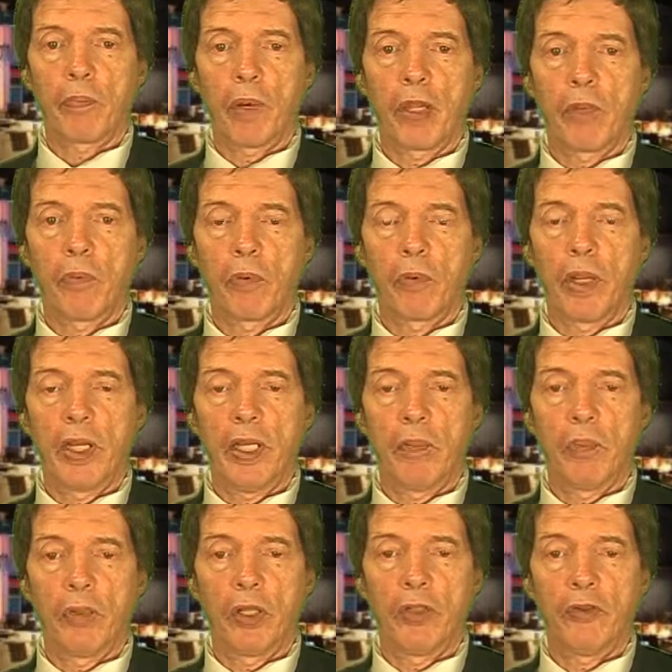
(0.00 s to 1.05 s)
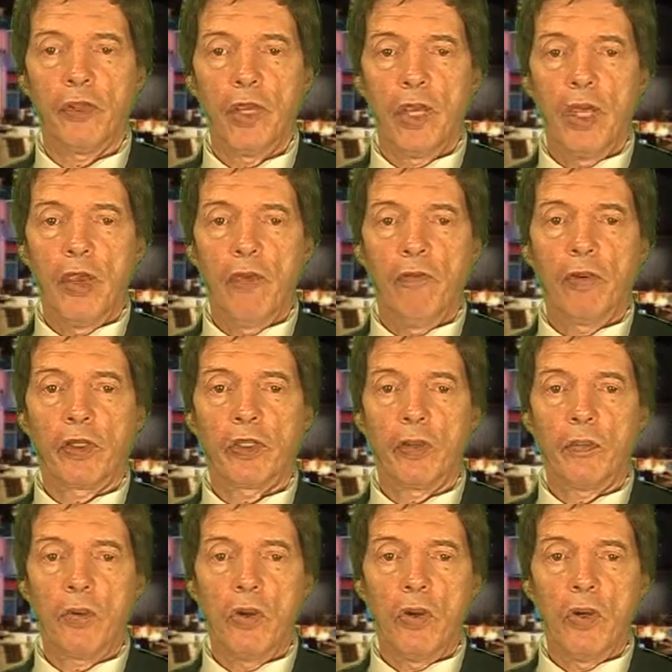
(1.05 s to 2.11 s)
by the Bahraini police.
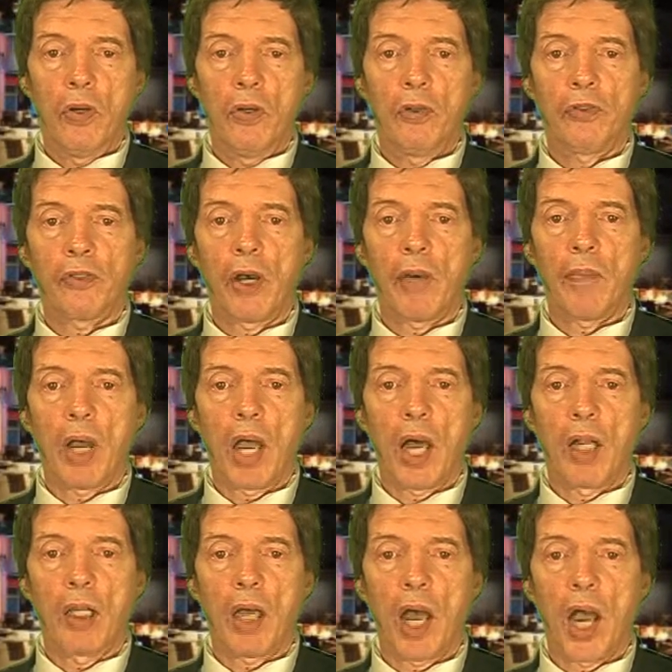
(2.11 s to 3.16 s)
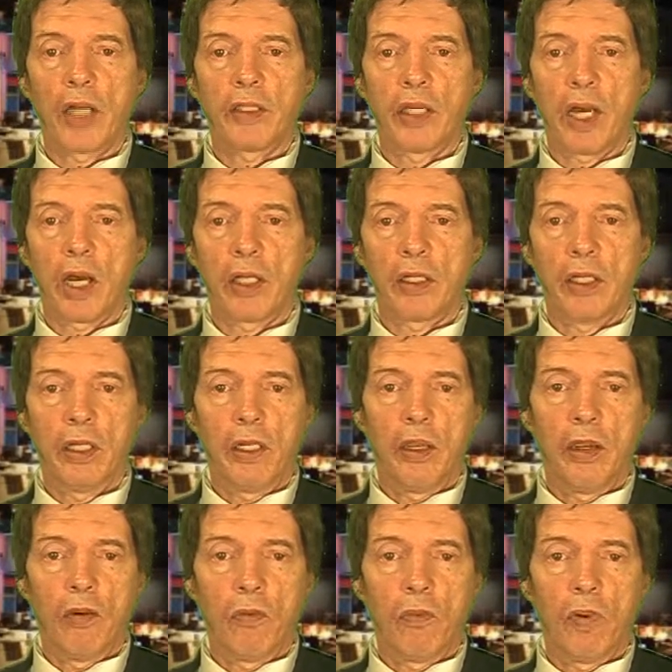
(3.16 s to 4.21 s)
Victim Hussam al-Haddad
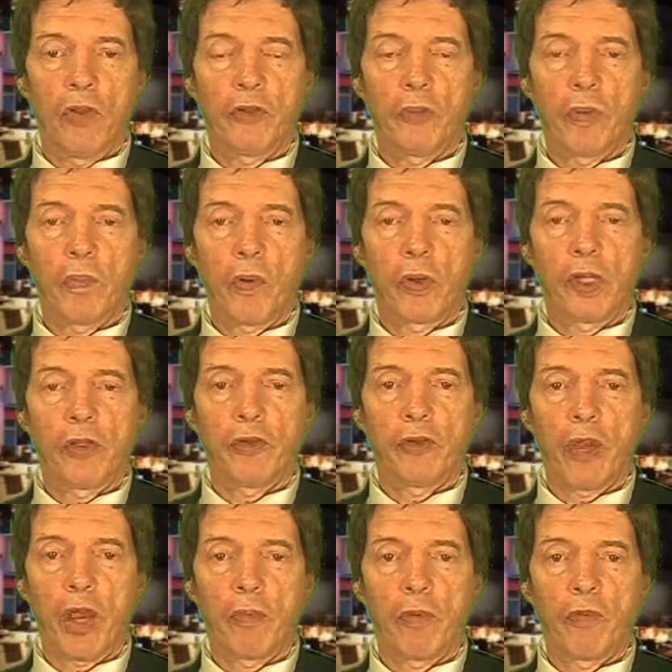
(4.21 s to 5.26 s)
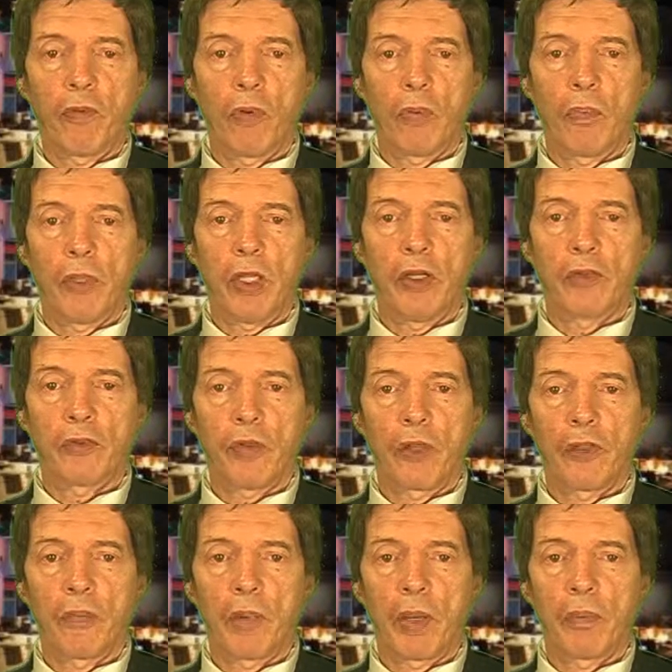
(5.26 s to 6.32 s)
was reportedly shot before being
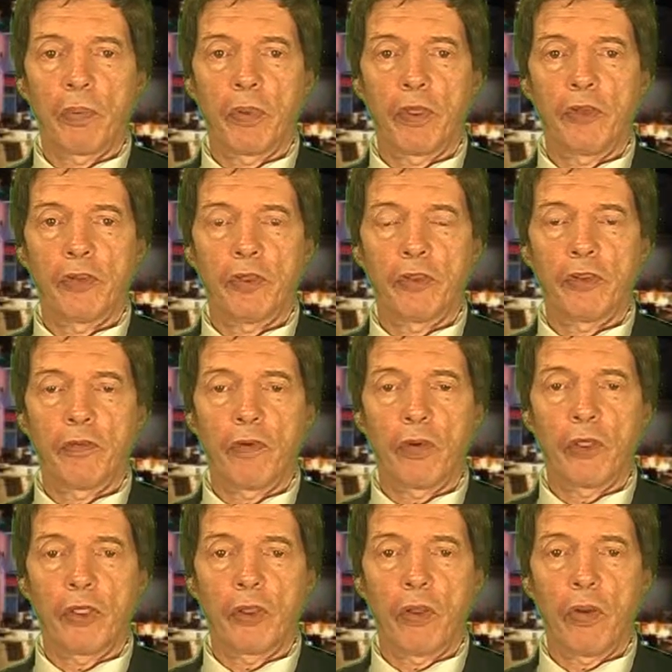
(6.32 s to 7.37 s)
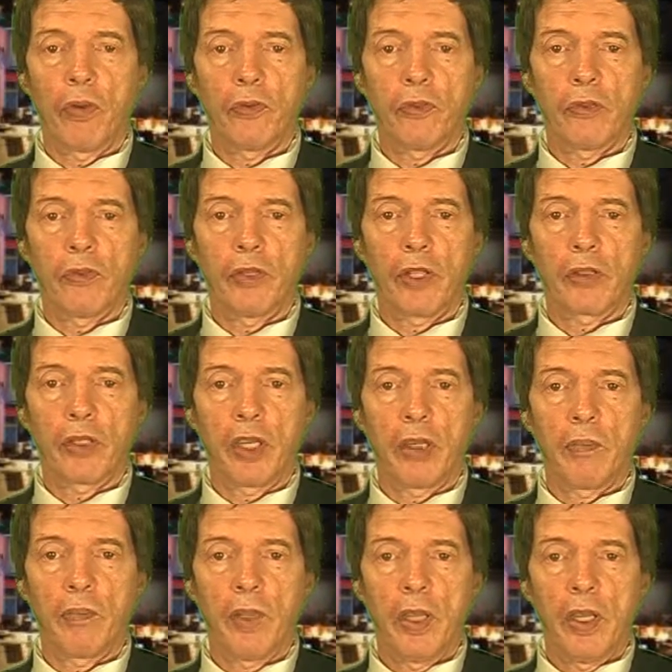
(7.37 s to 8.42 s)
assaulted by police in civilian clothes. His death
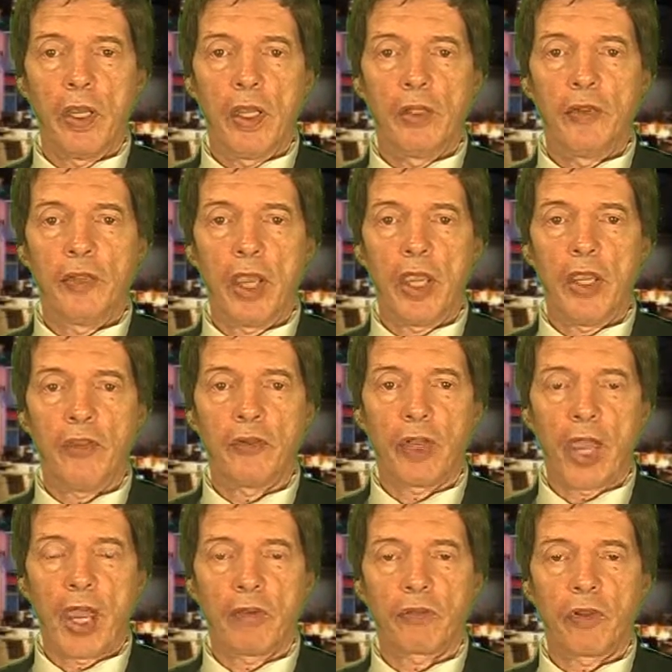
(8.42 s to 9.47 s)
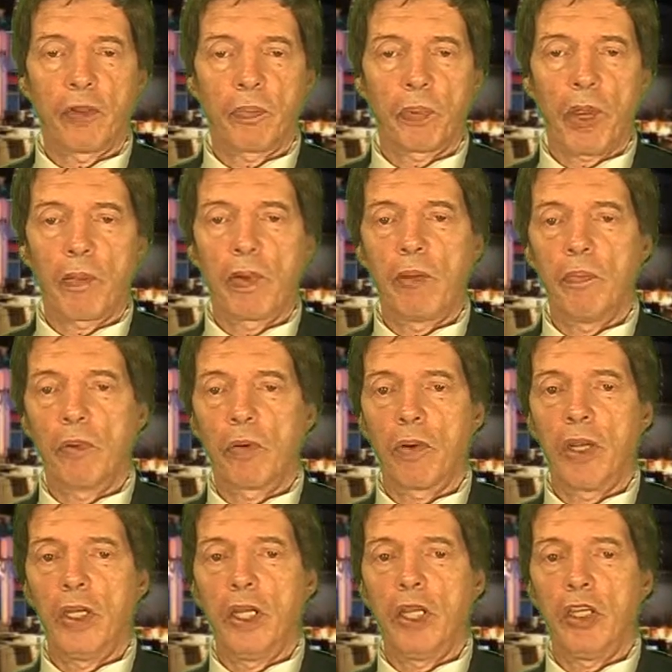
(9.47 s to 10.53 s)
came days after the prominent
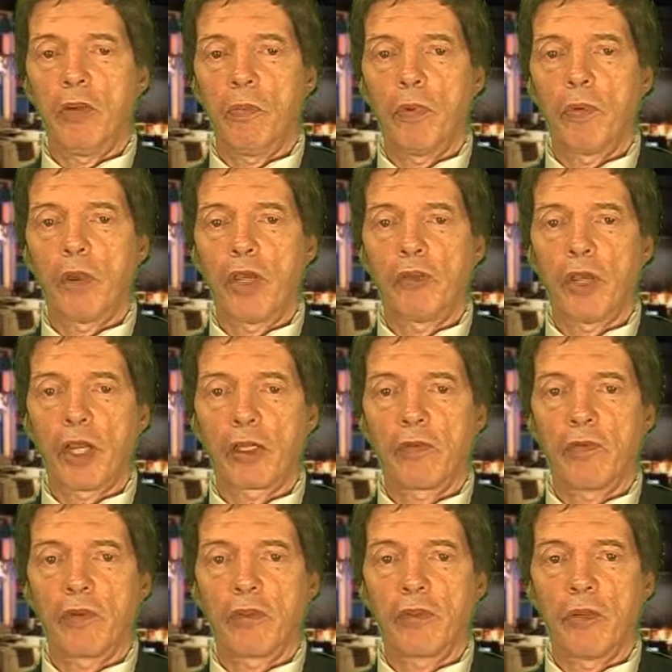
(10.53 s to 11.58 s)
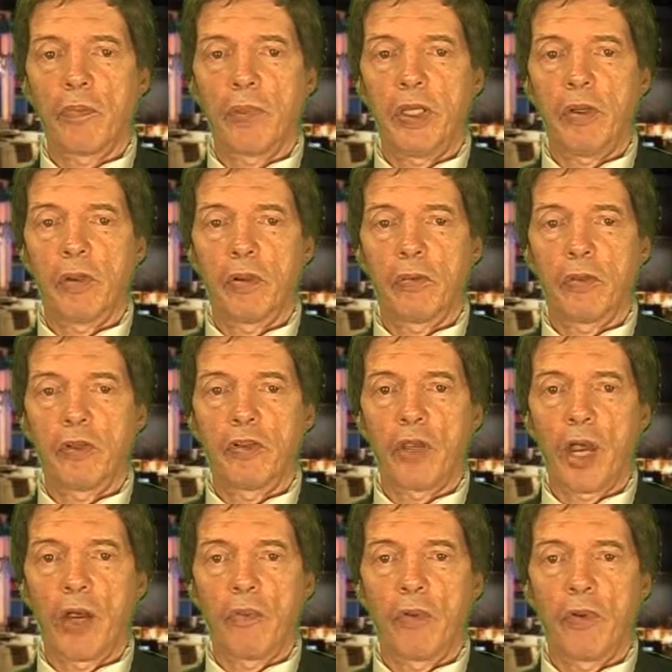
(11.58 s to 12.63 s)
Bahraini human rights activist Nabil
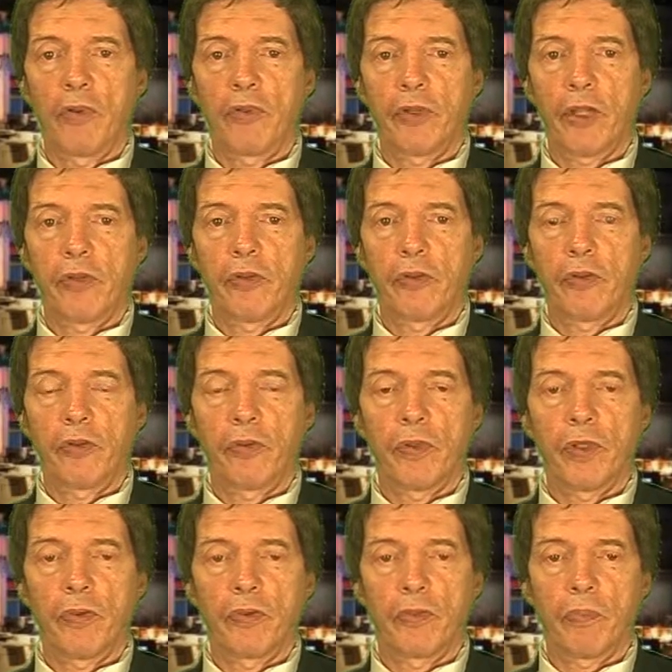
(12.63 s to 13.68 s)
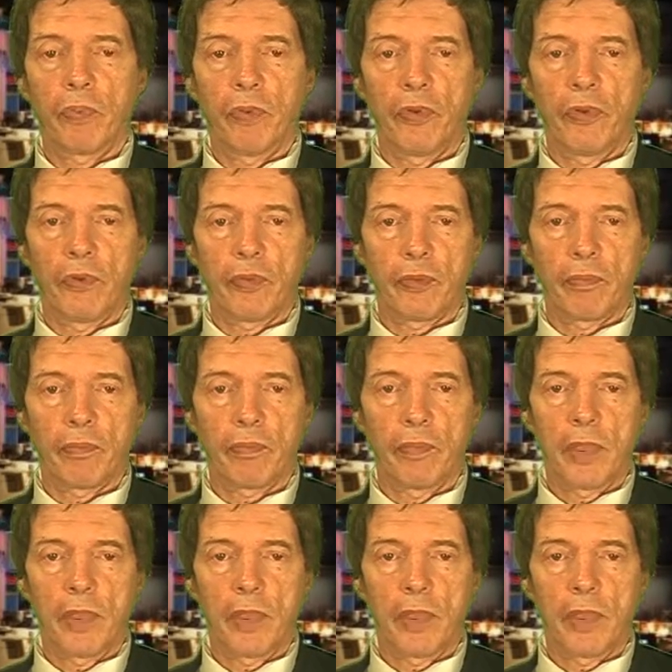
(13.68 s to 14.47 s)
Rajab was sentenced to 3 years in prison.